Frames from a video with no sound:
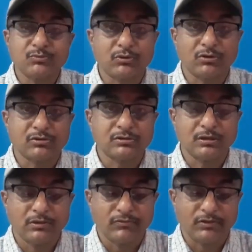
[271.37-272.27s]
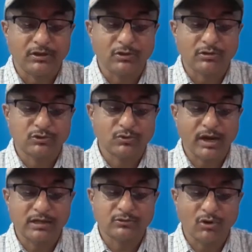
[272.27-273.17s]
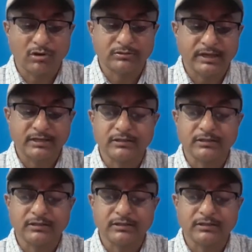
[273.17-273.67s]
because he also had thought that